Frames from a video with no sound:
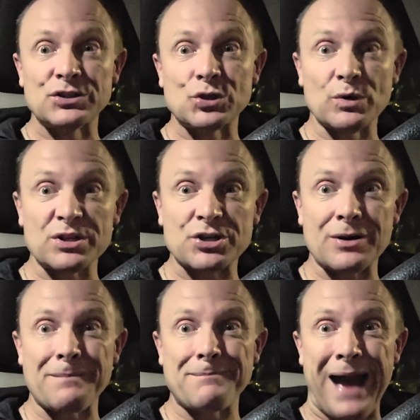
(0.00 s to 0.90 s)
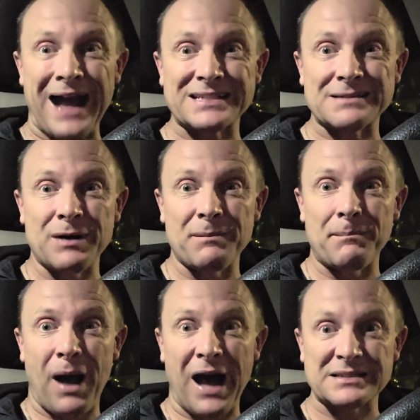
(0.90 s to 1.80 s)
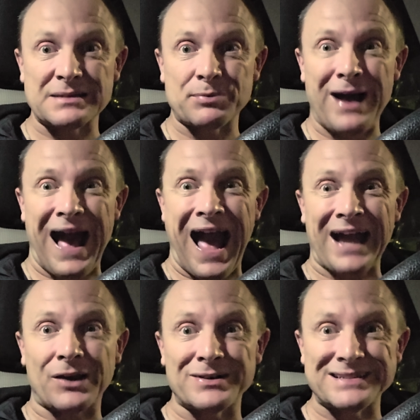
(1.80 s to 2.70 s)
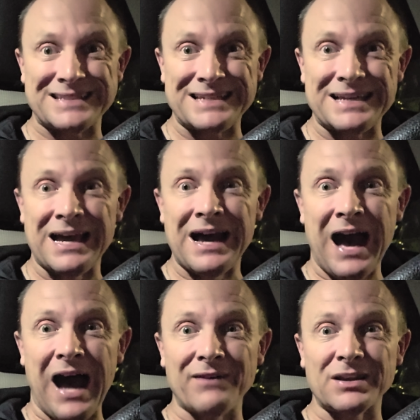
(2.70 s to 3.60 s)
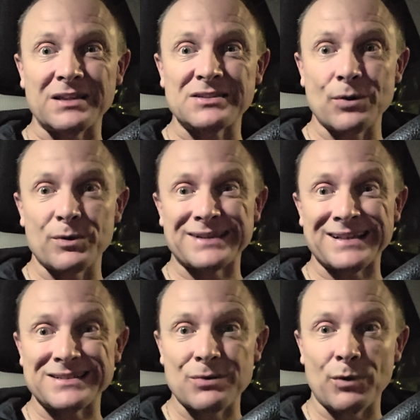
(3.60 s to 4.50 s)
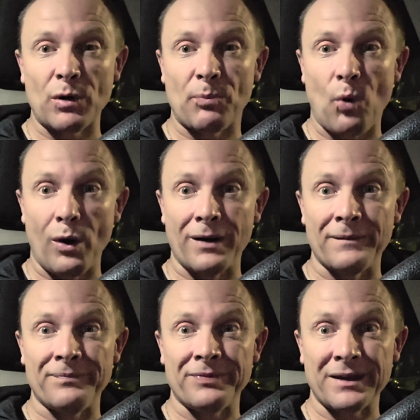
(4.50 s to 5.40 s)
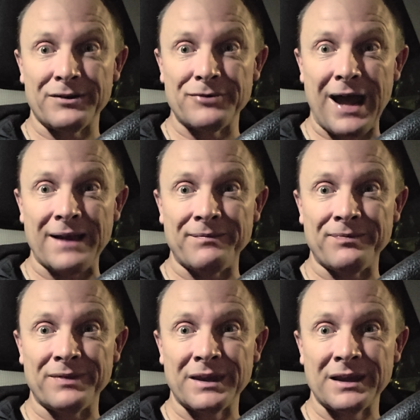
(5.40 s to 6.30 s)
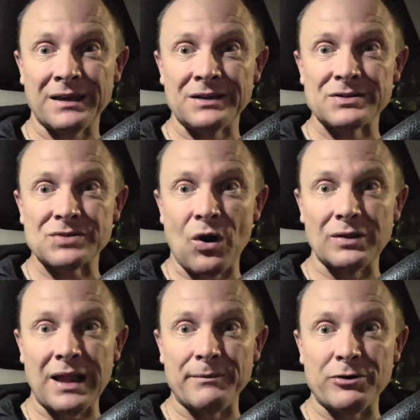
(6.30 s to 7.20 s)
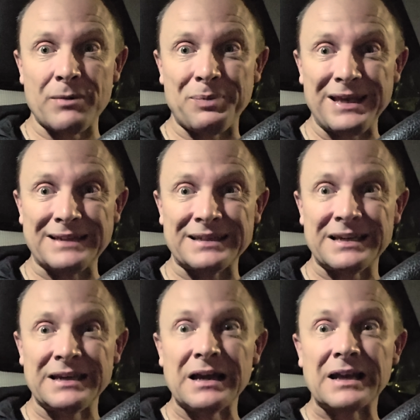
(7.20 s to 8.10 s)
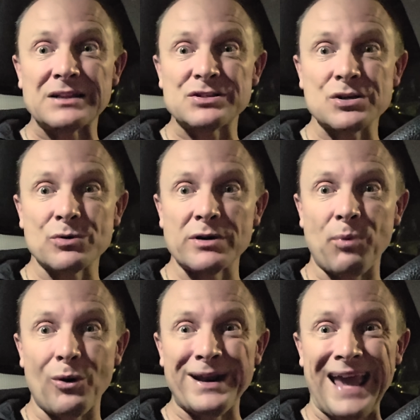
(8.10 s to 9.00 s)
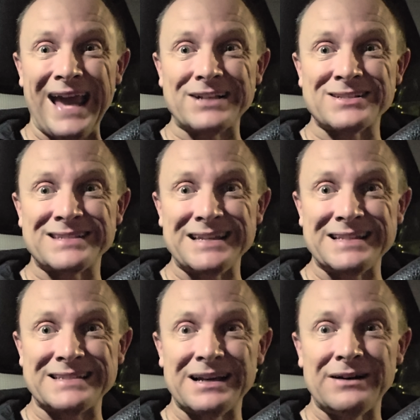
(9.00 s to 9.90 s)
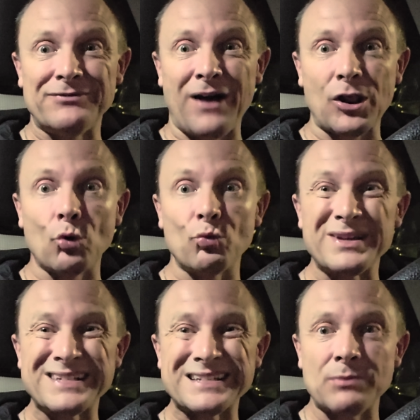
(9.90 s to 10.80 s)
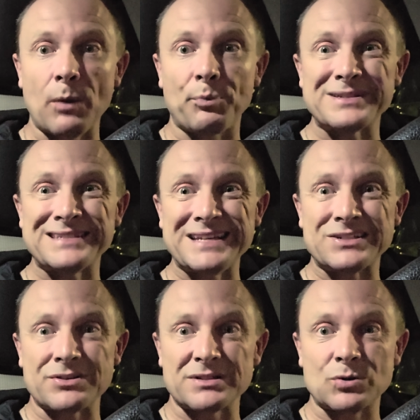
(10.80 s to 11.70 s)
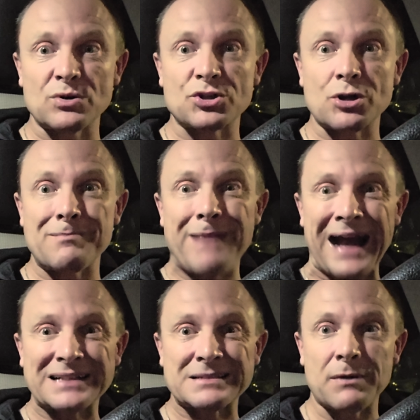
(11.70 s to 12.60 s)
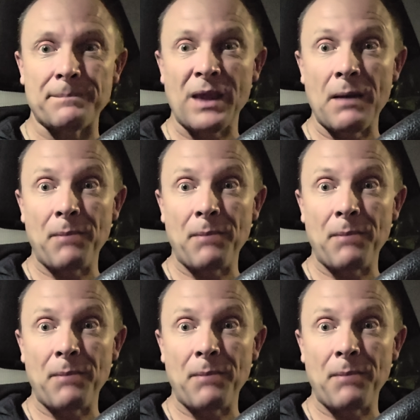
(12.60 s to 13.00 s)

to ensure maximum possible accuracy of the consumer's consumer report, right? So let me repeat. Consumer reporting agencies follow reasonable procedures to ensure maximum